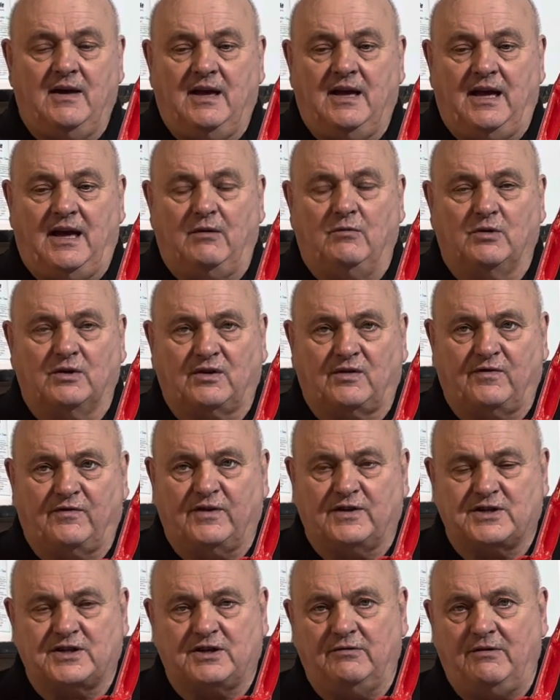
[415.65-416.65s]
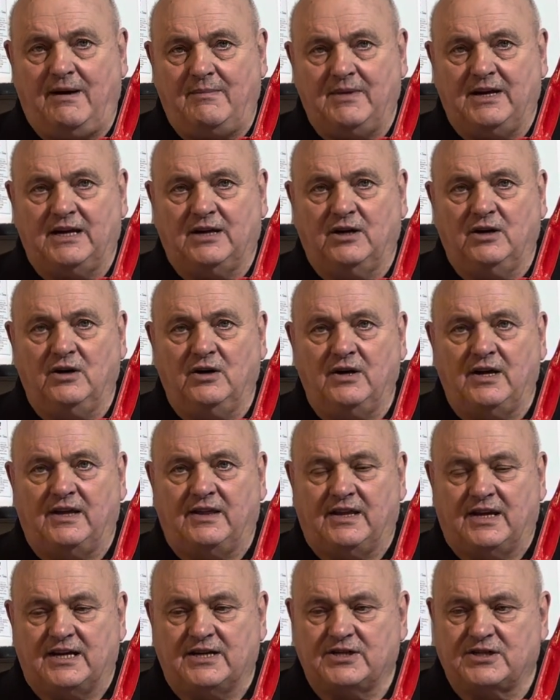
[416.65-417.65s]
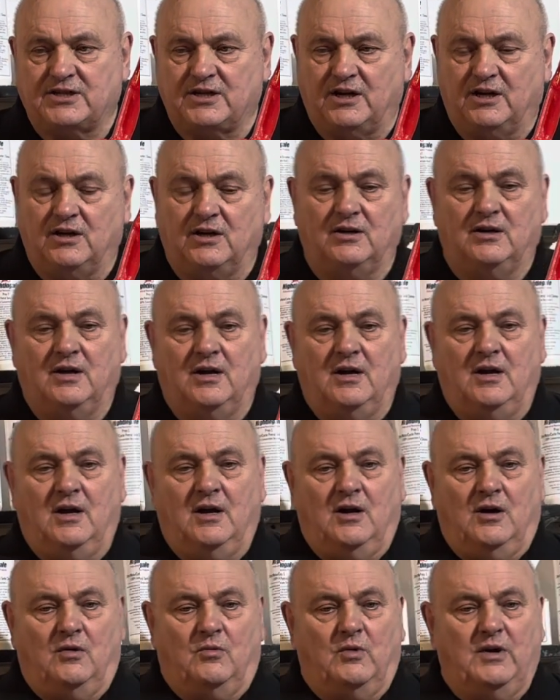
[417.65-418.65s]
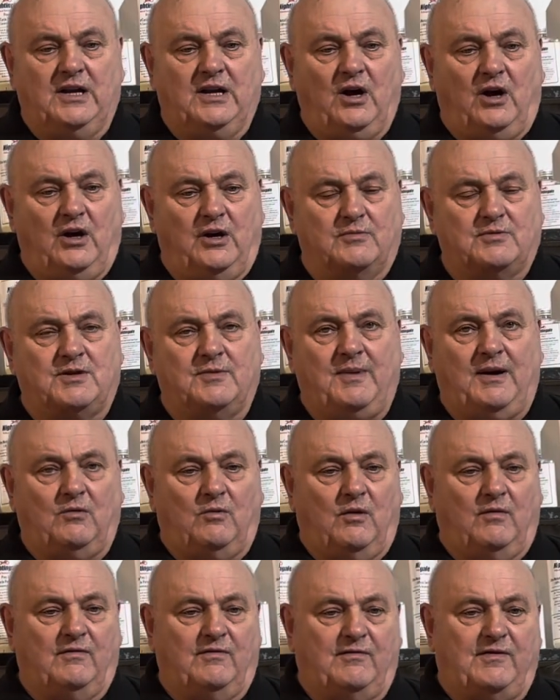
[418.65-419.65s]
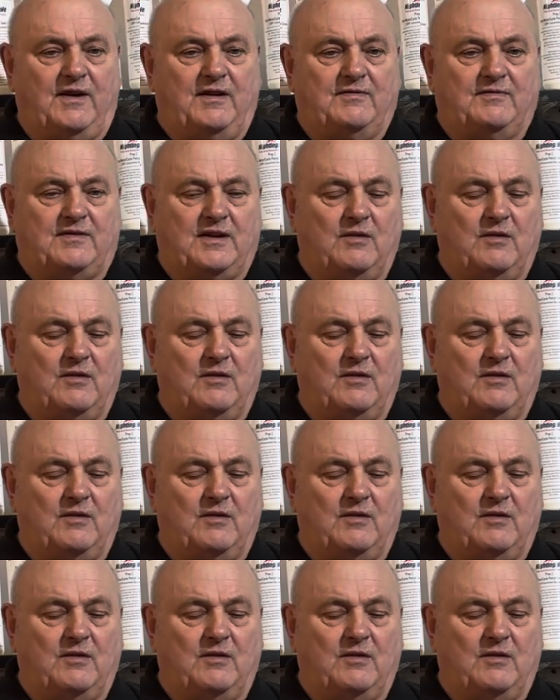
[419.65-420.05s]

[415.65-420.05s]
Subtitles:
It was for ceramic coating this, so we got it up to about 150,